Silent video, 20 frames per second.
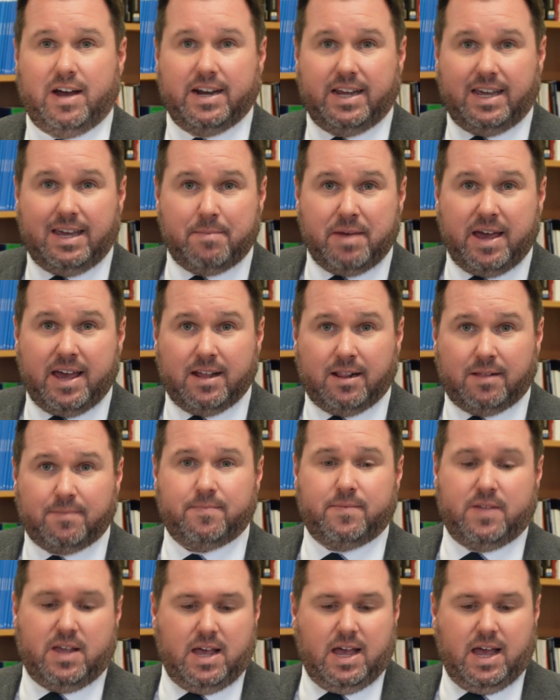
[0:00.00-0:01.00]
an email
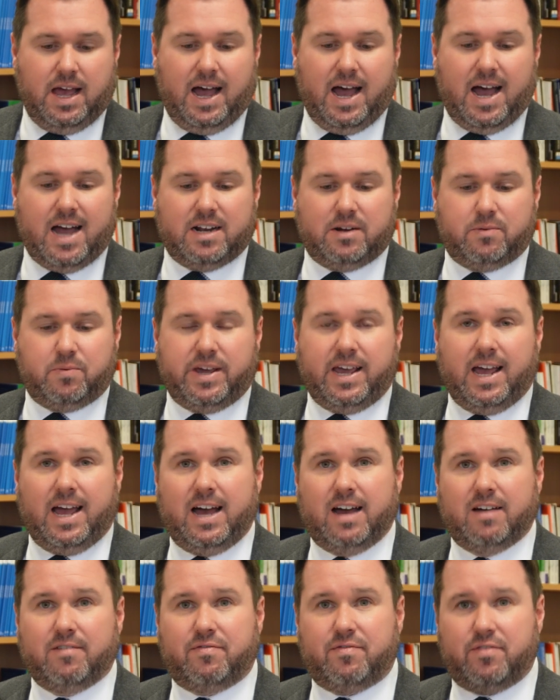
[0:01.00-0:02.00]
and we
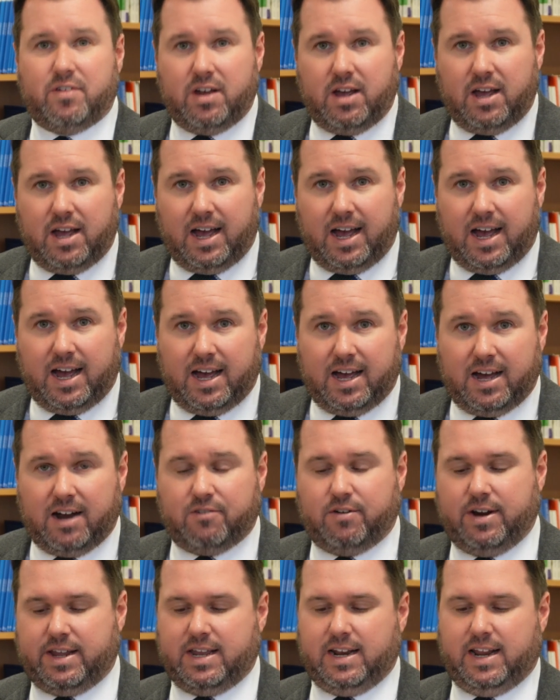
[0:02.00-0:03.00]
have a
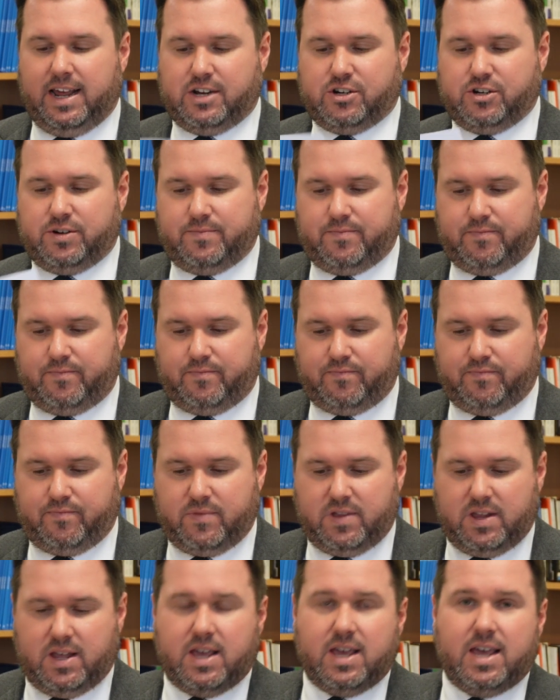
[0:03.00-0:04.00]
regulation.
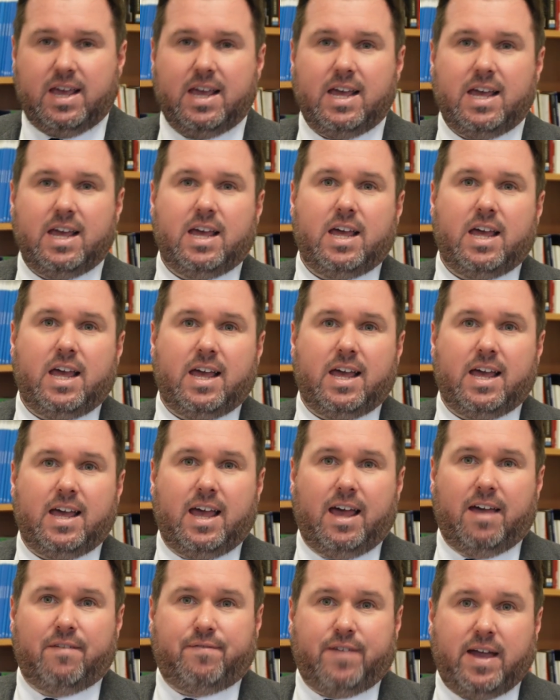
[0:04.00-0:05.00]

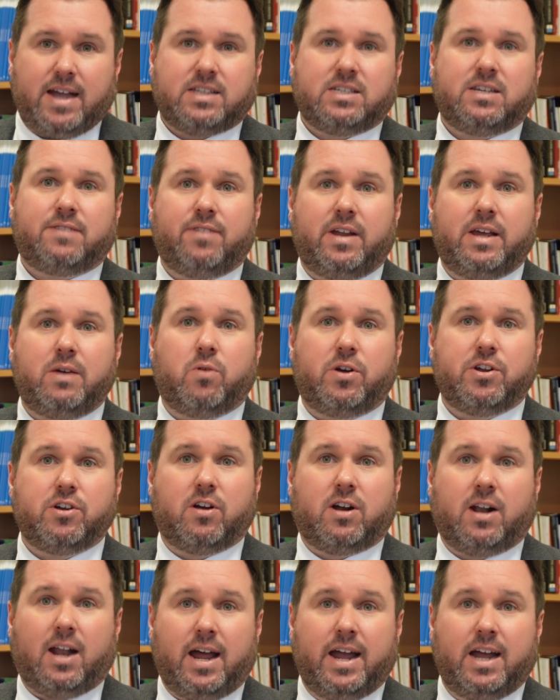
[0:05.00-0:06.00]
Effectively, what your
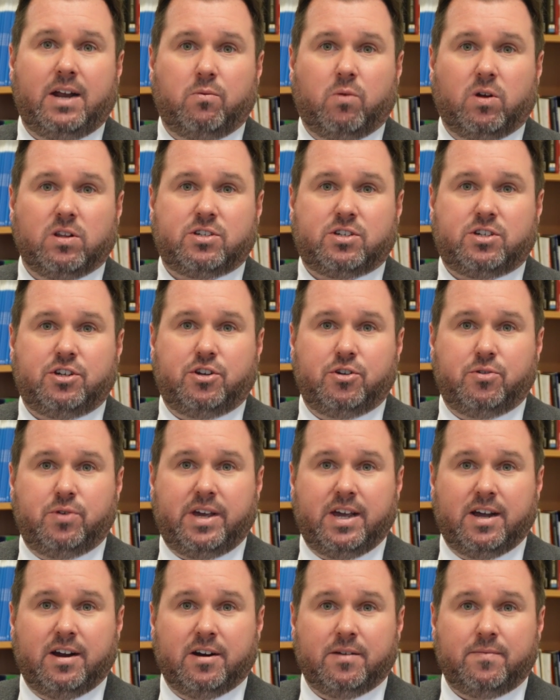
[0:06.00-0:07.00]
client wants to do
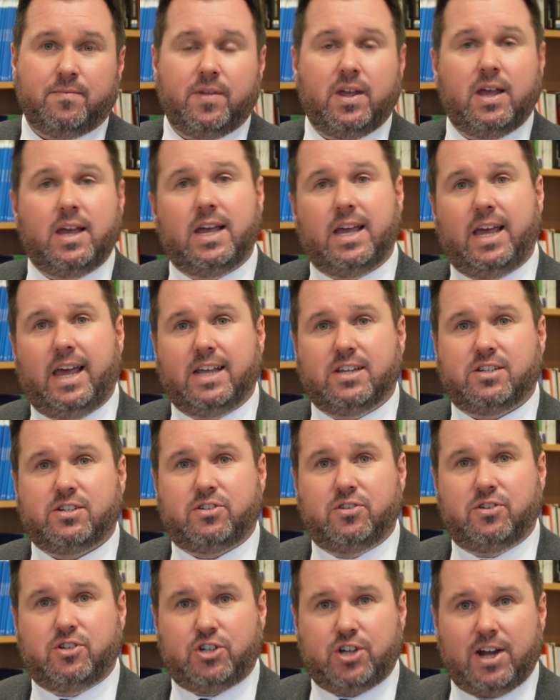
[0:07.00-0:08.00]
here is
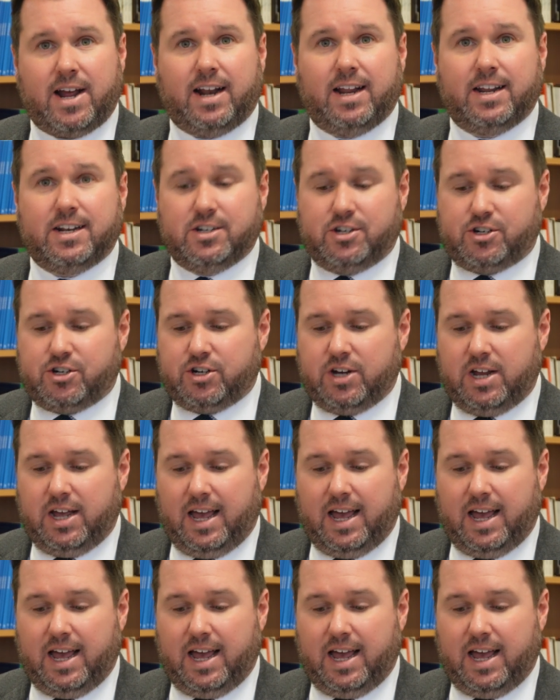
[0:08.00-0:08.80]
to challenge